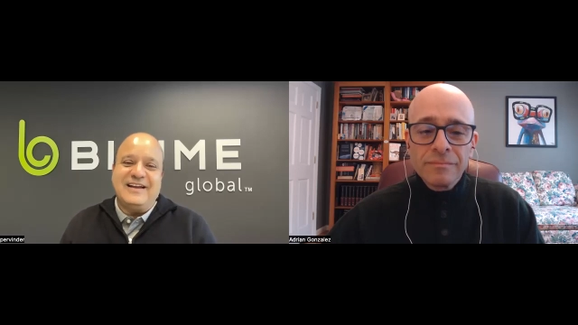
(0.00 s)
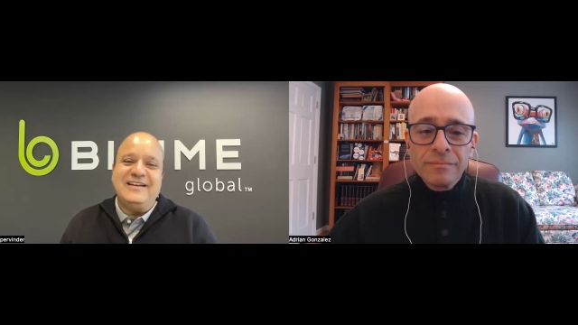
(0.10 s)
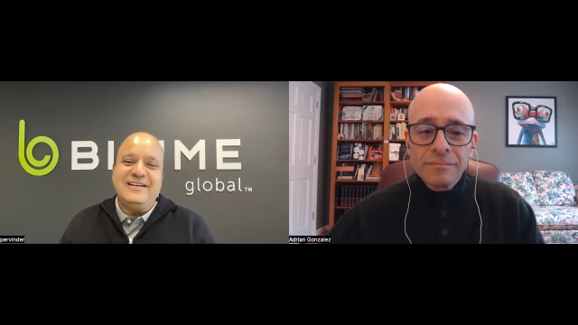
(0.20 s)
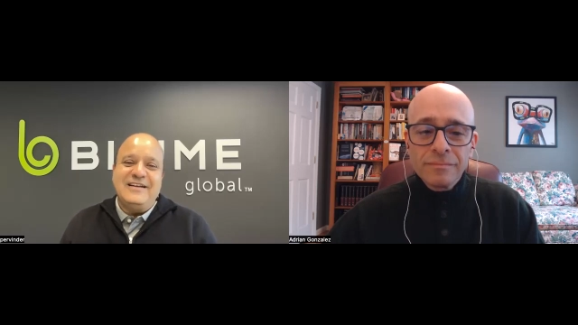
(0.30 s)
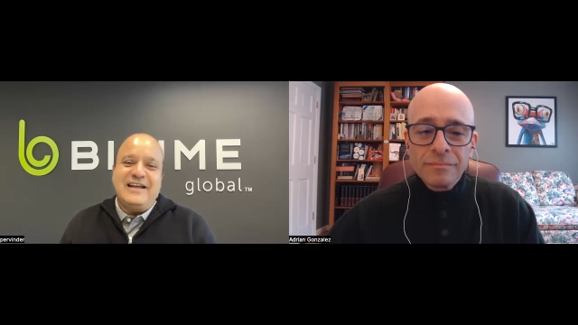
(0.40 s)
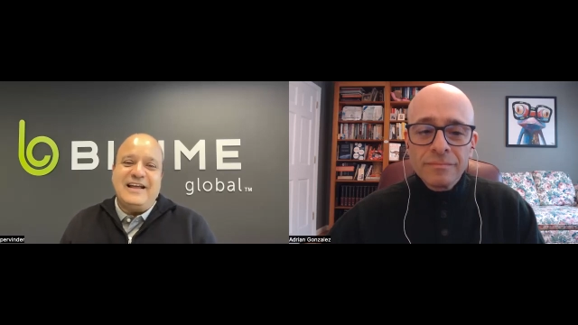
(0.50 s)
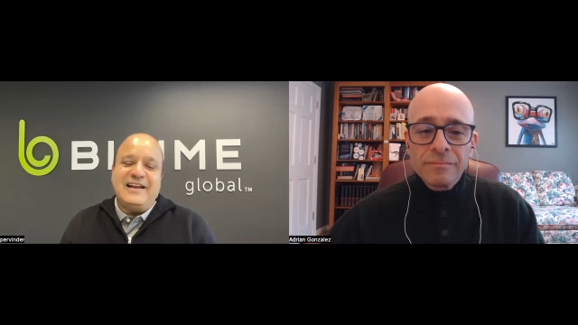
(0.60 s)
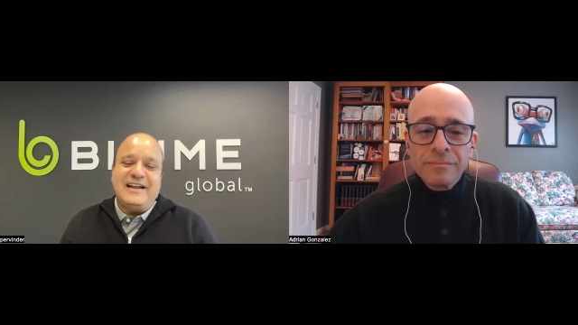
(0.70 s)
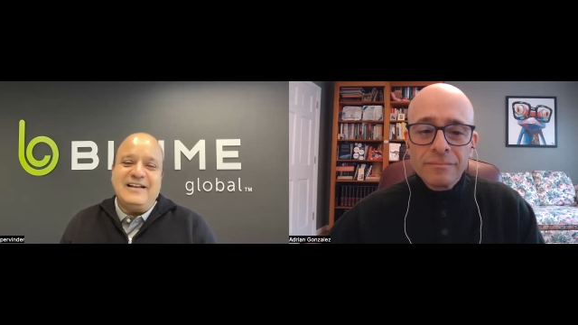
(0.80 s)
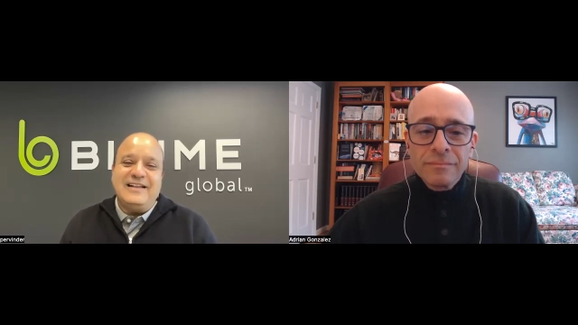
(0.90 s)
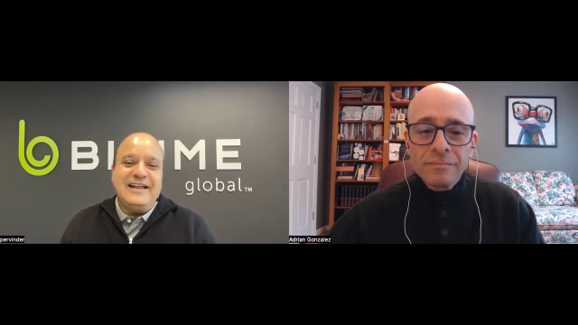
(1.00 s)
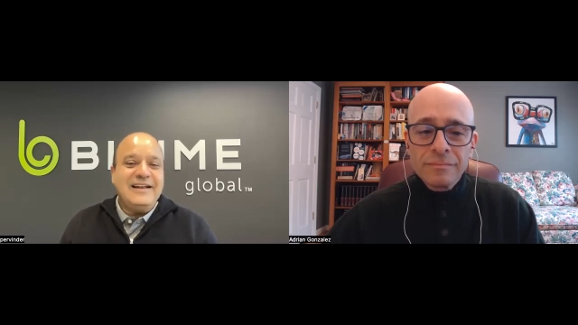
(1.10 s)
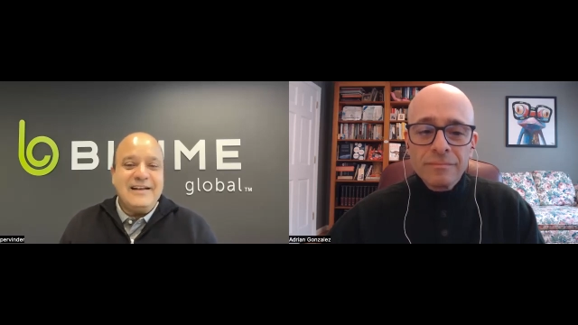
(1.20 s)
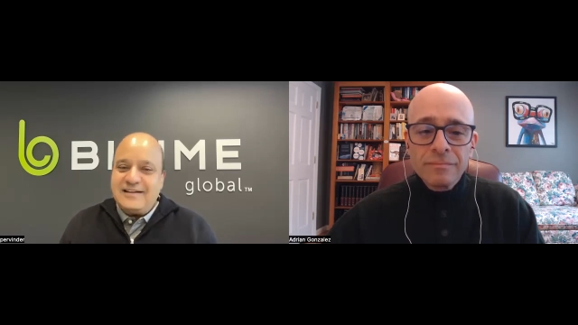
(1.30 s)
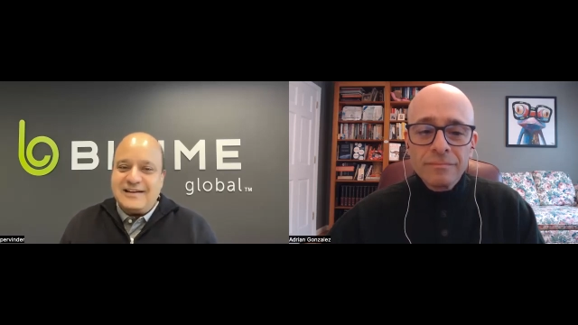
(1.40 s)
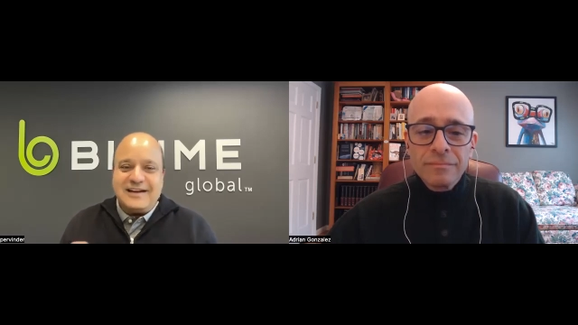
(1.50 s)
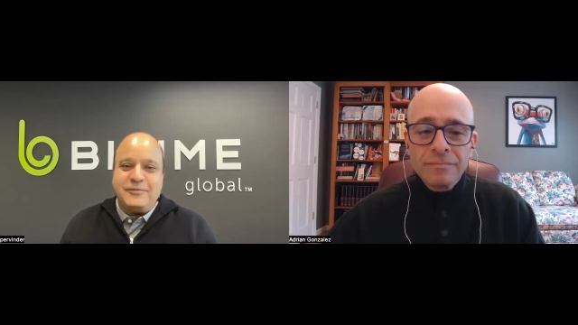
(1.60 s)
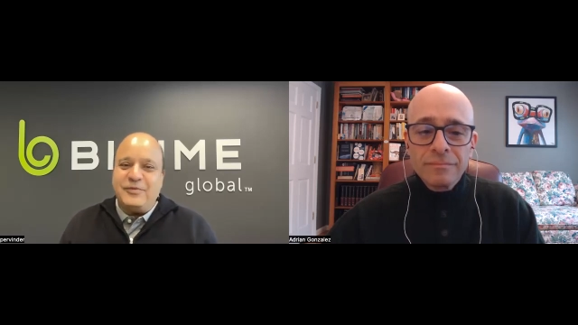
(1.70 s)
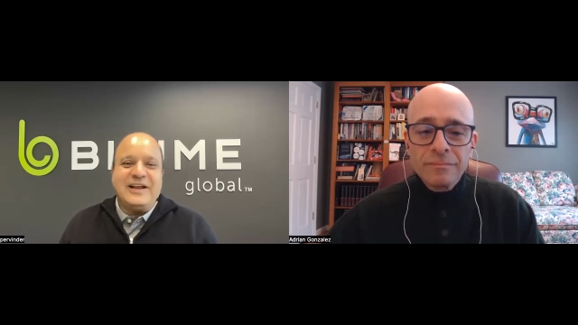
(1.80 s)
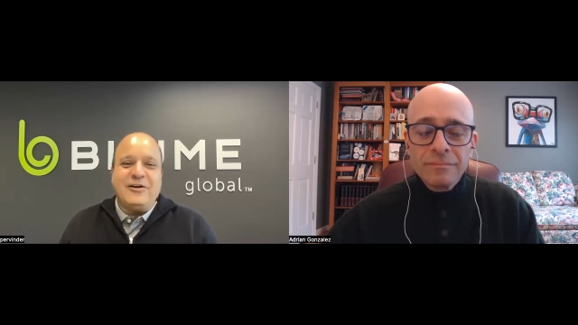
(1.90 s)
Speaker 1: right? And then then kind
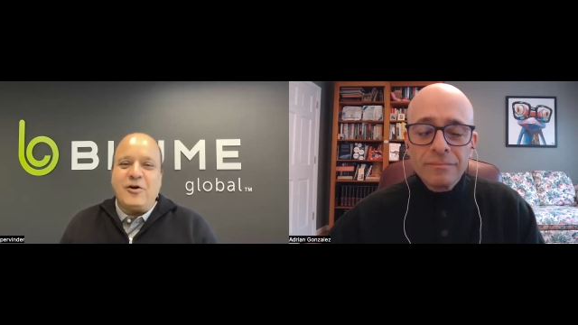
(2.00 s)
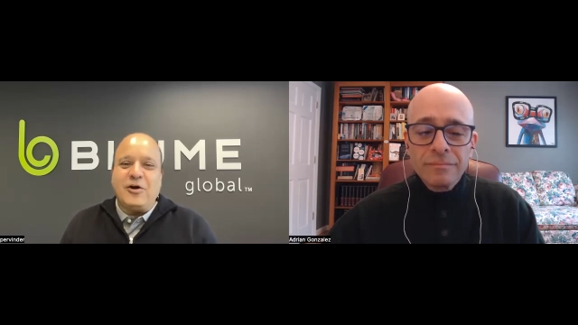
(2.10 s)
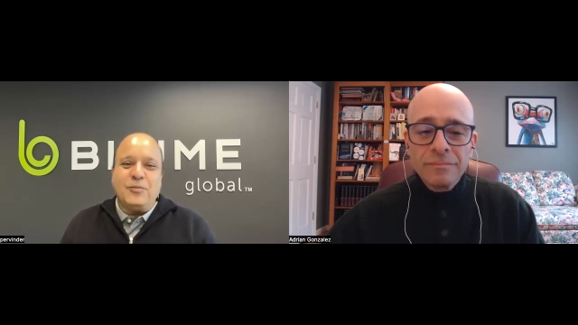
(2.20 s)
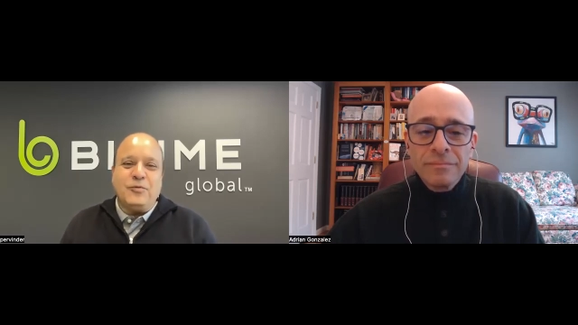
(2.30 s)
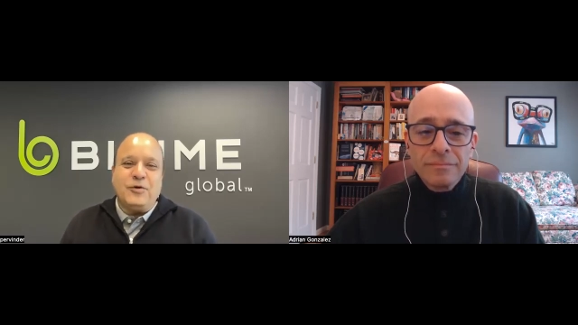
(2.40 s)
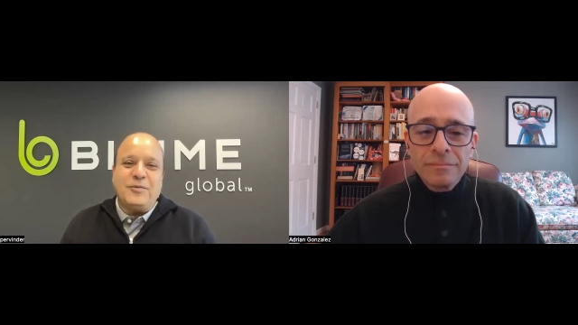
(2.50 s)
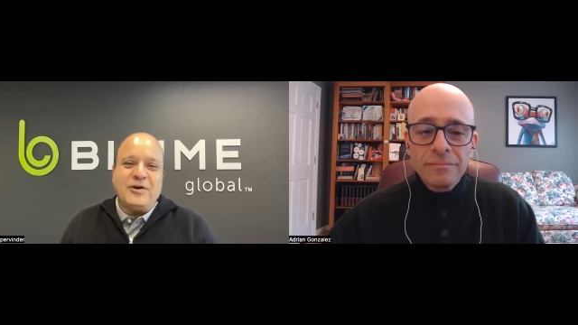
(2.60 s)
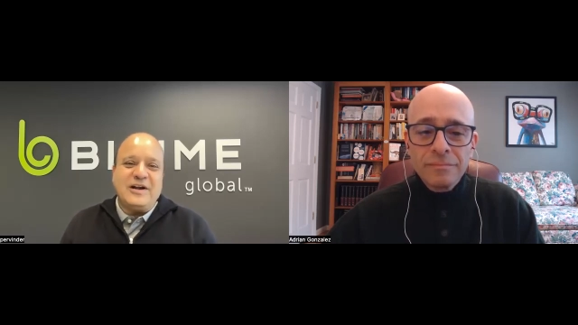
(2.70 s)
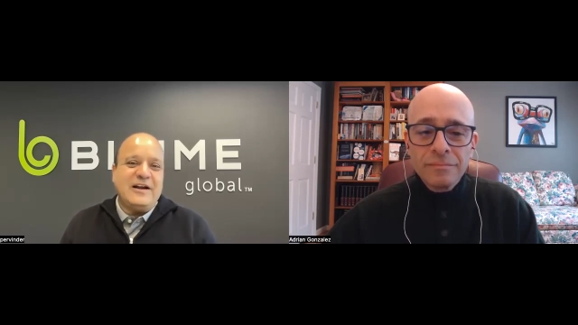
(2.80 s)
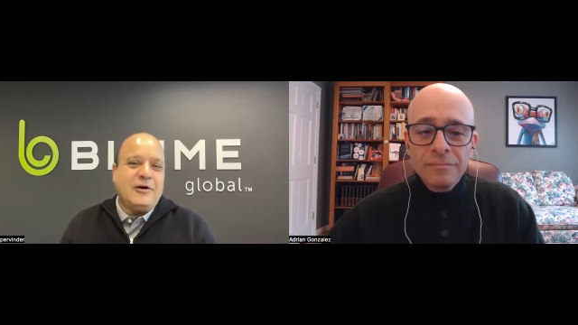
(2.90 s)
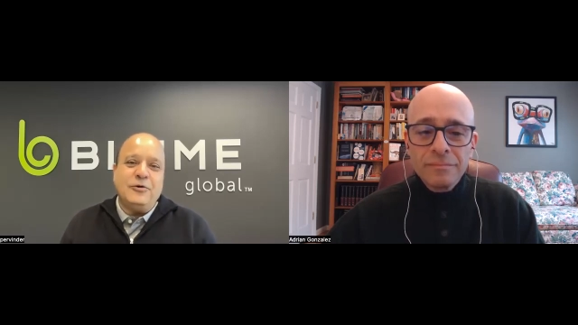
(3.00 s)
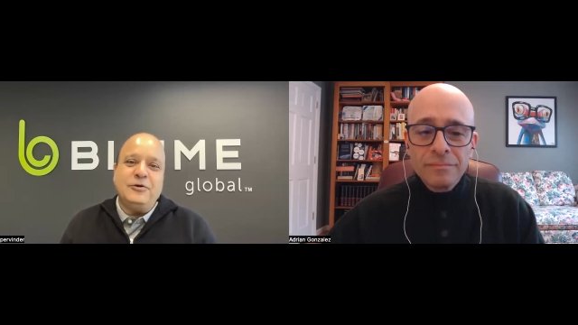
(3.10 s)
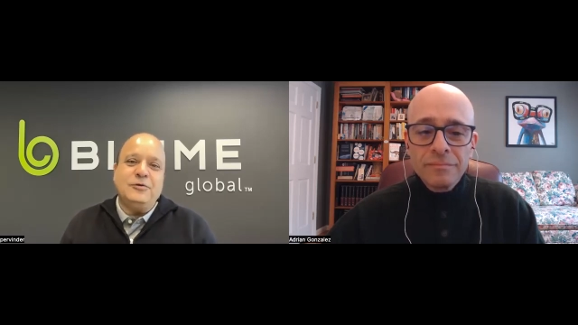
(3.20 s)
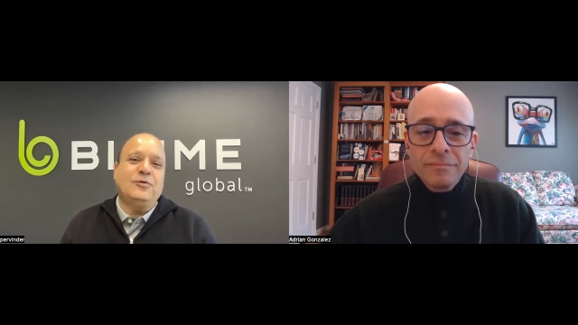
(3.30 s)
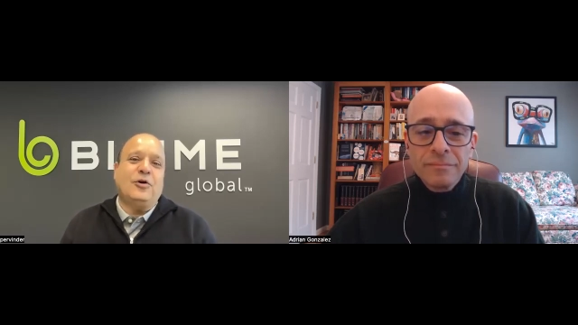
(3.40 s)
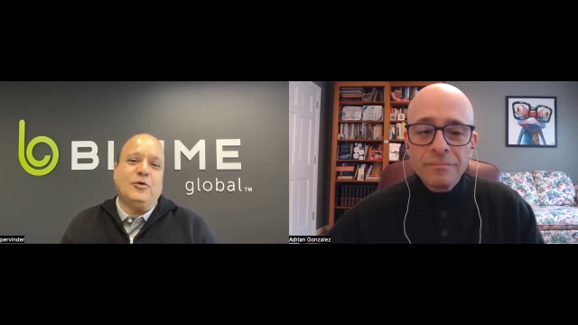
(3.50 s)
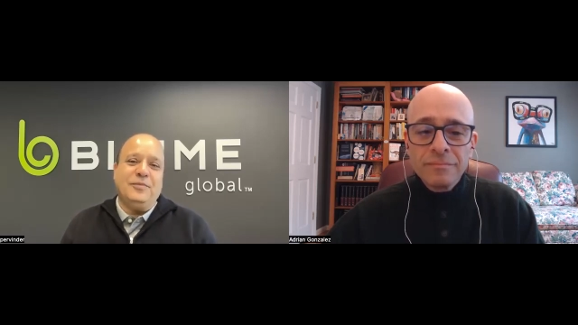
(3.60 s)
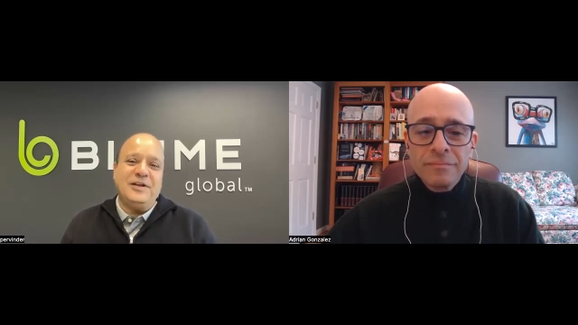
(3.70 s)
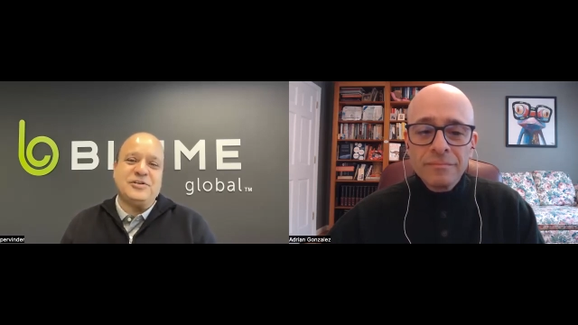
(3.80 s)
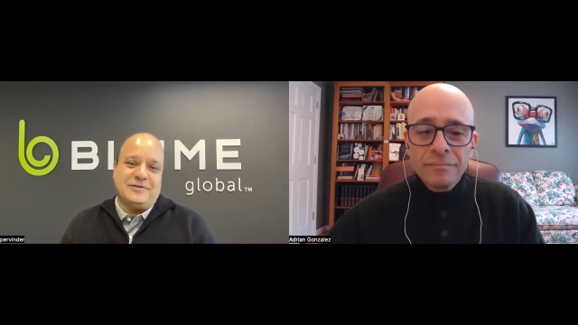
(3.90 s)
of we can talk more about that. How do you do
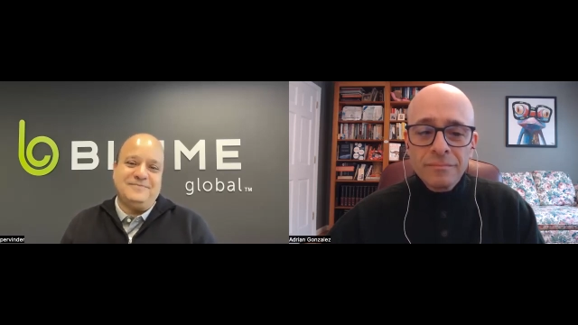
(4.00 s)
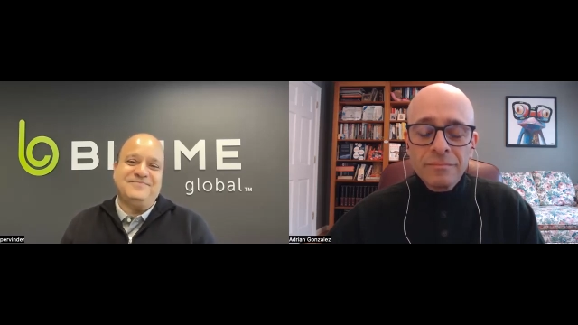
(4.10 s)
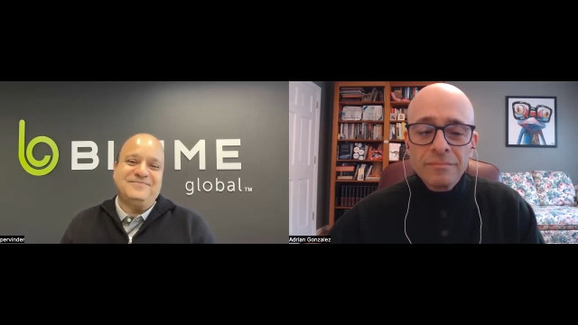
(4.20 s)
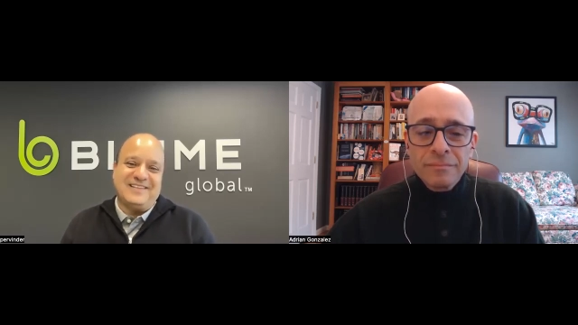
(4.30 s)
automation?